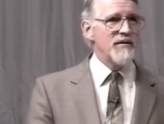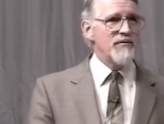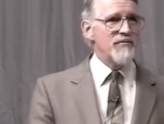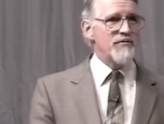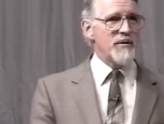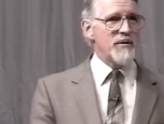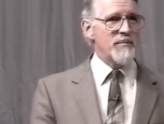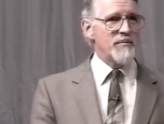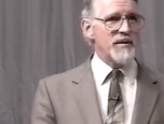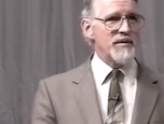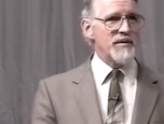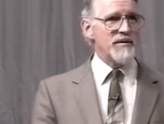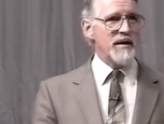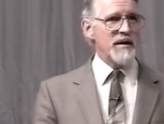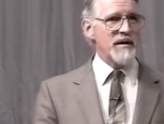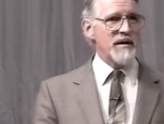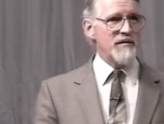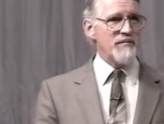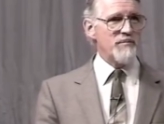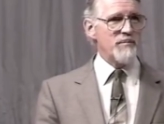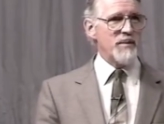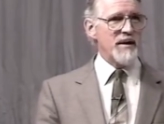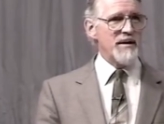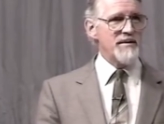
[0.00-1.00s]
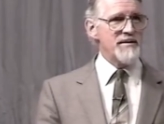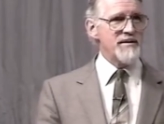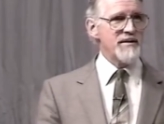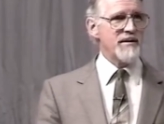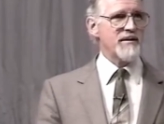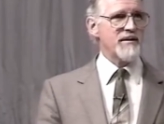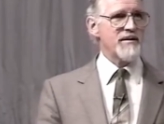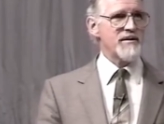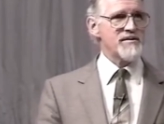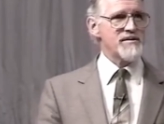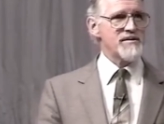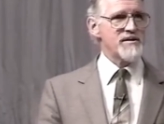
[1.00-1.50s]
From the day of
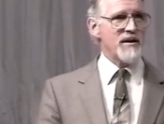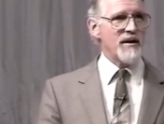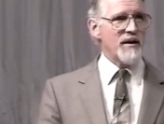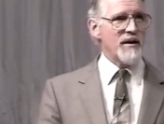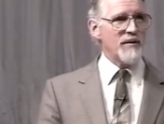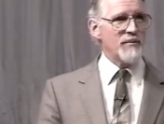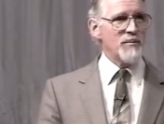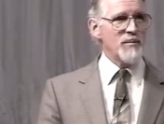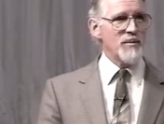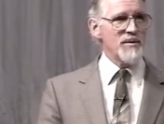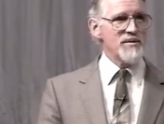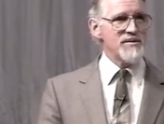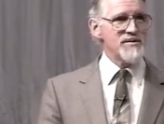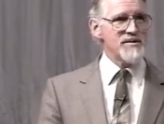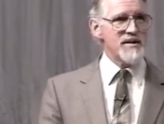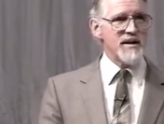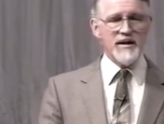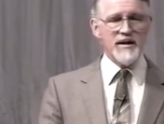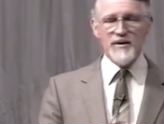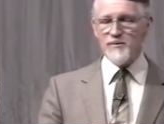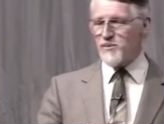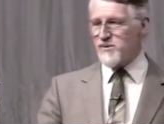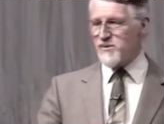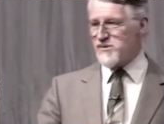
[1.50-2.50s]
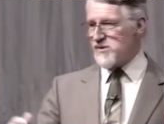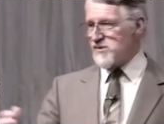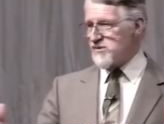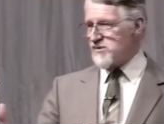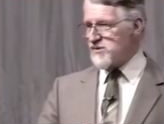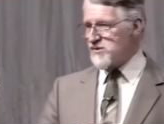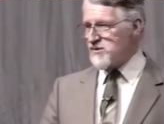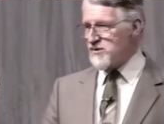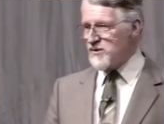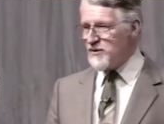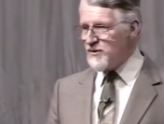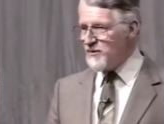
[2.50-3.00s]
Pentecost onwards, it was
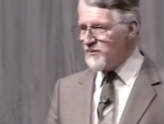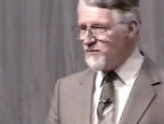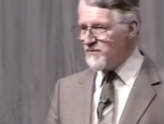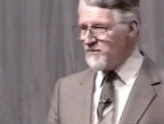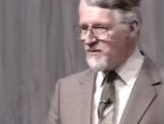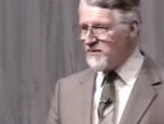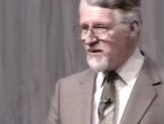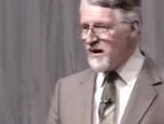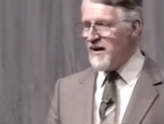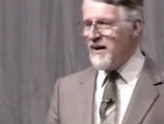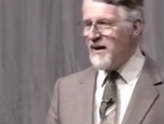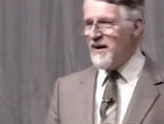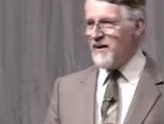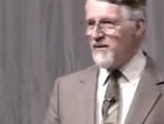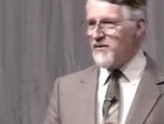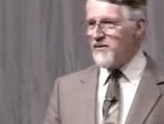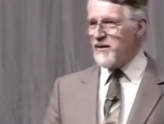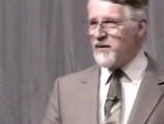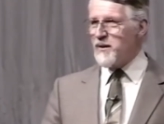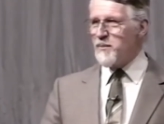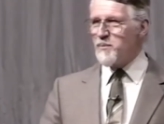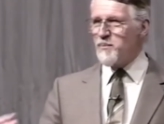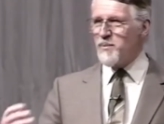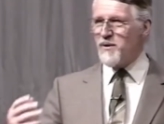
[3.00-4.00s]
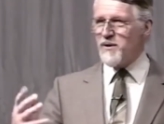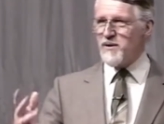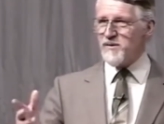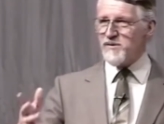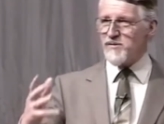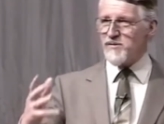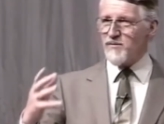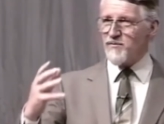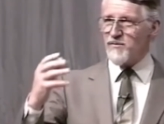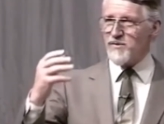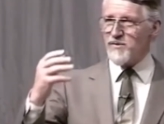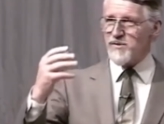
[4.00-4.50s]
assumed that a
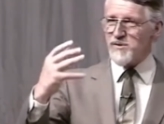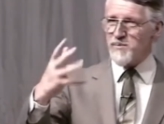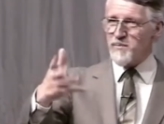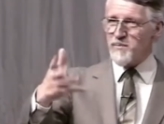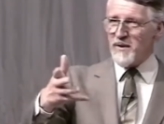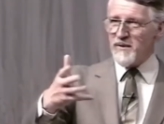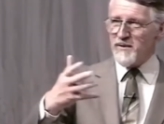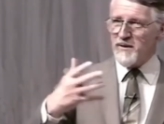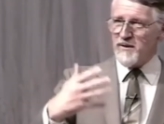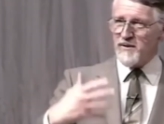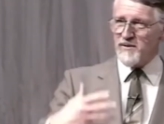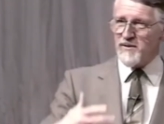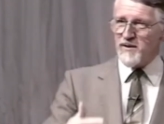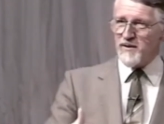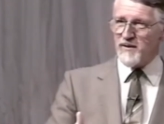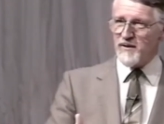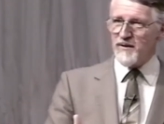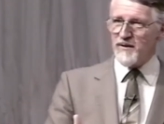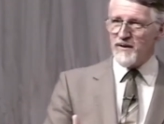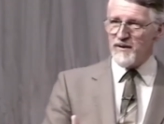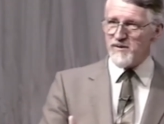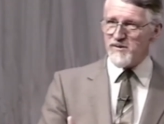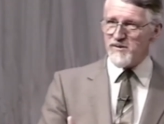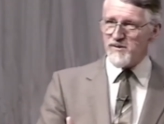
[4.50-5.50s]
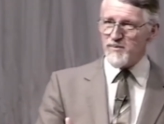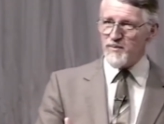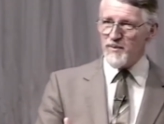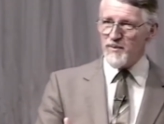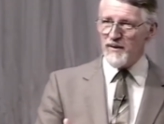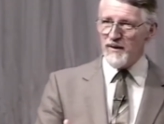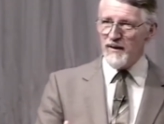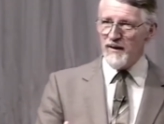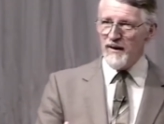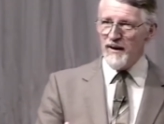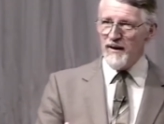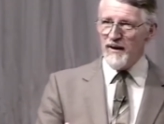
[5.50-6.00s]
person responding to the
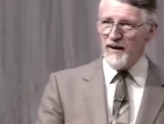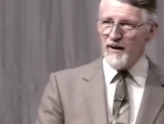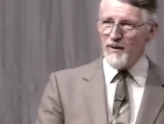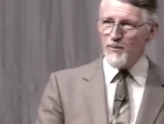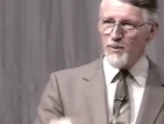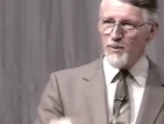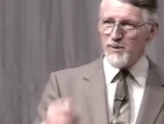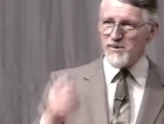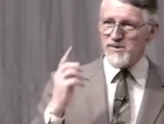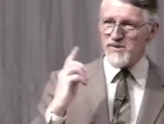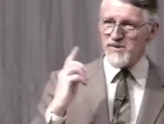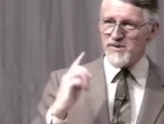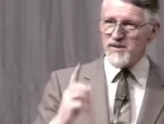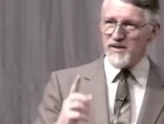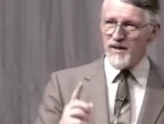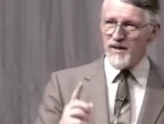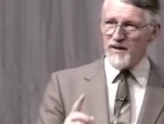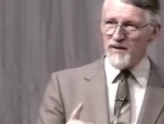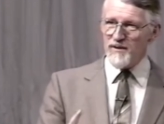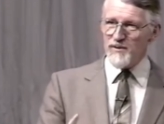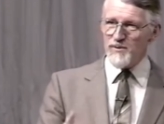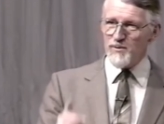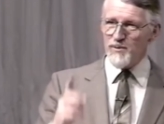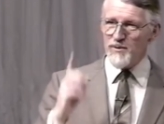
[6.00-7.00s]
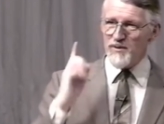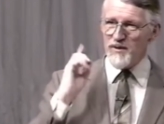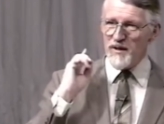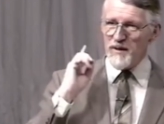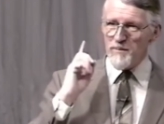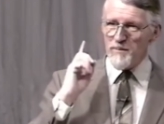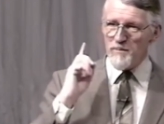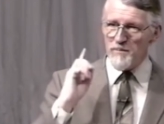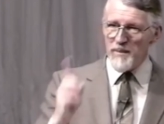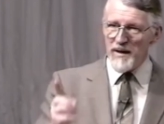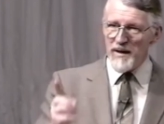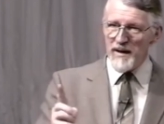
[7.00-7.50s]
gospel would start with a
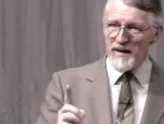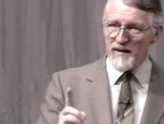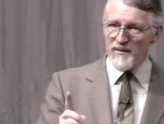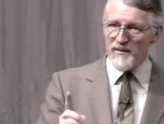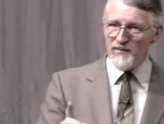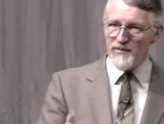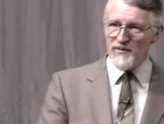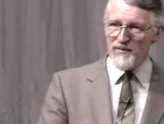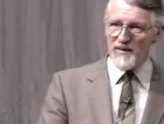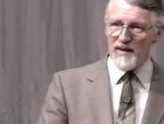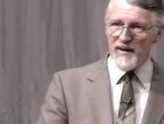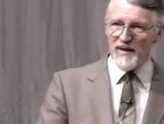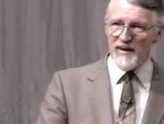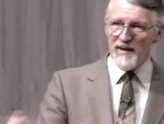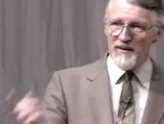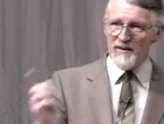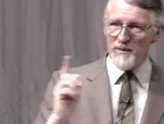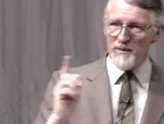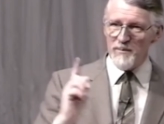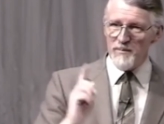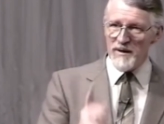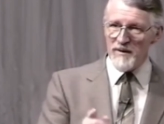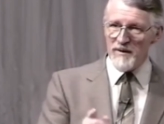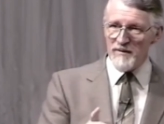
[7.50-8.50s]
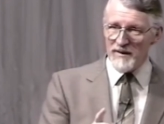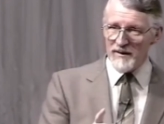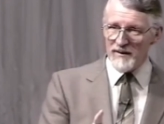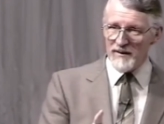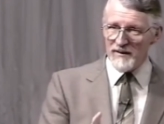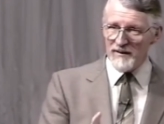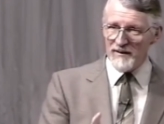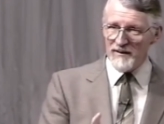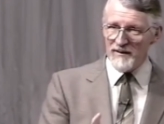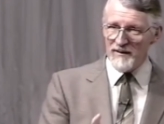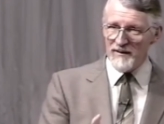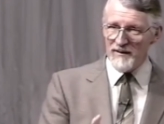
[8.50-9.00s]
bath and a
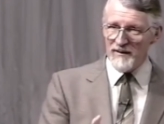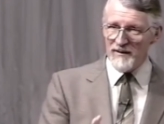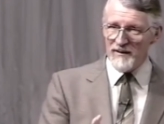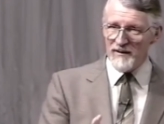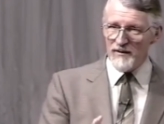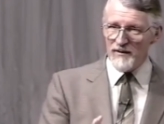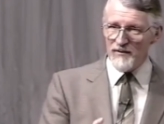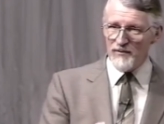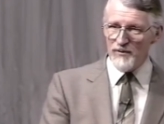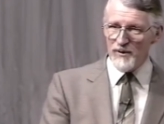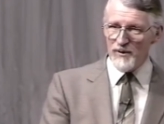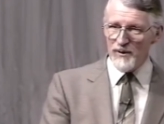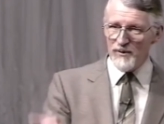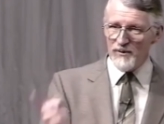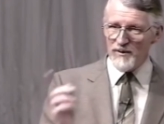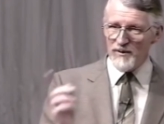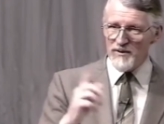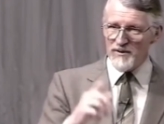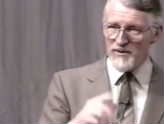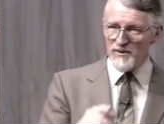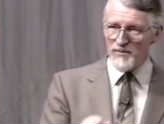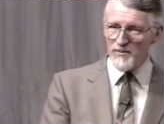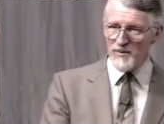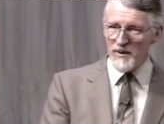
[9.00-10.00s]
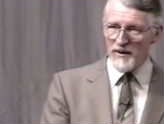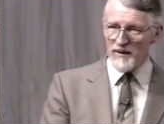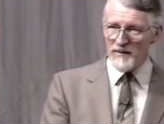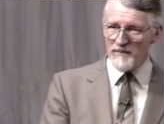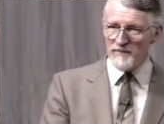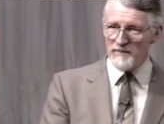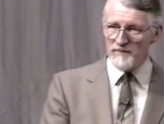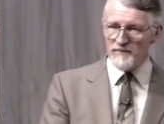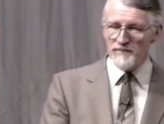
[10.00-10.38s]
burial rolled into one,